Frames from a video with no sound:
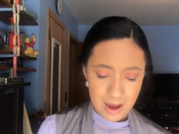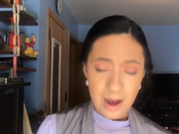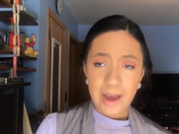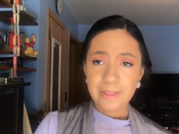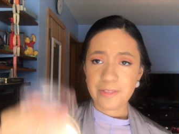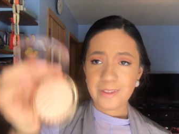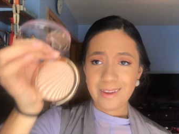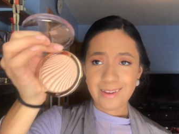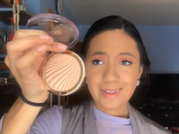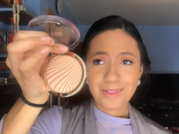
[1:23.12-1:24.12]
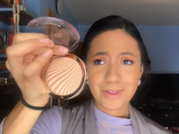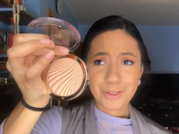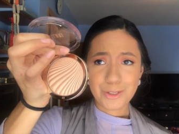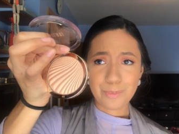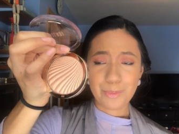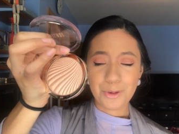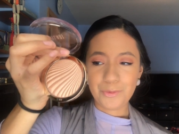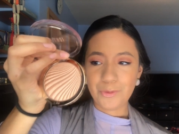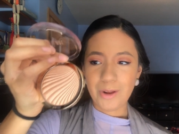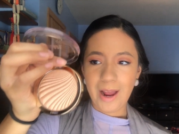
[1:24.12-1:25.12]
I think this is a
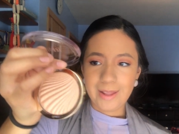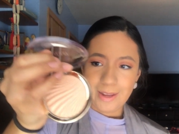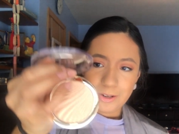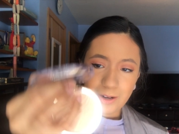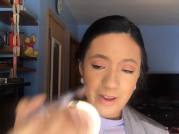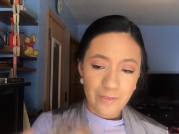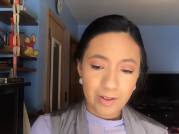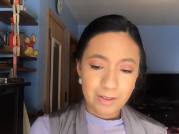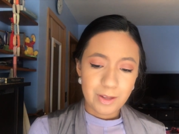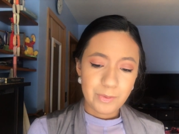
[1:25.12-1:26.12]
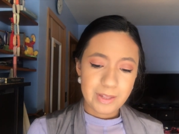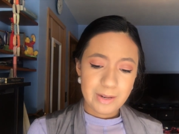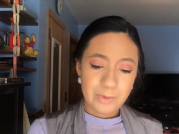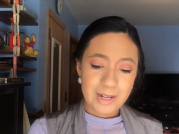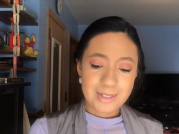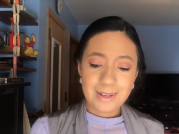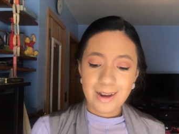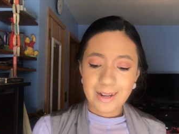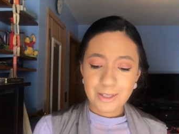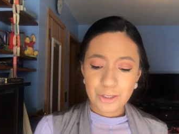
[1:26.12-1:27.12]
beautiful highlighter. I fell in love with it when I saw
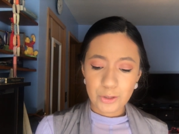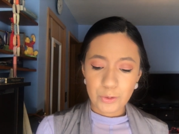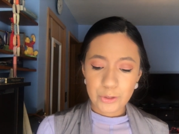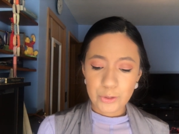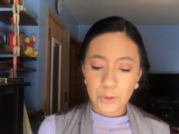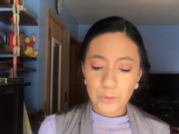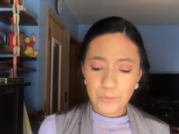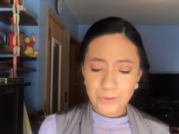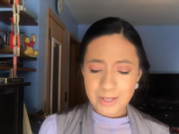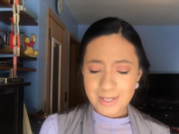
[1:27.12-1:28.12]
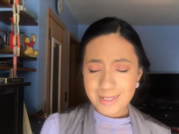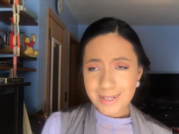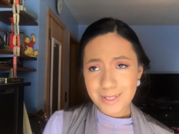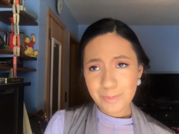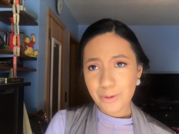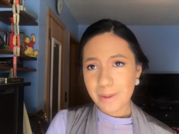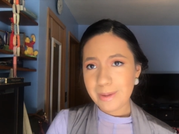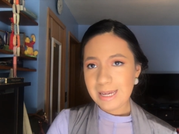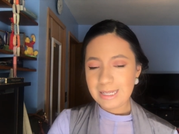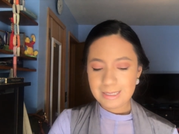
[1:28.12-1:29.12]
it at the store, so hopefully it doesn't disappoint
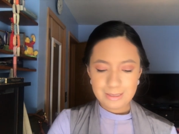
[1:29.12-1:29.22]
me.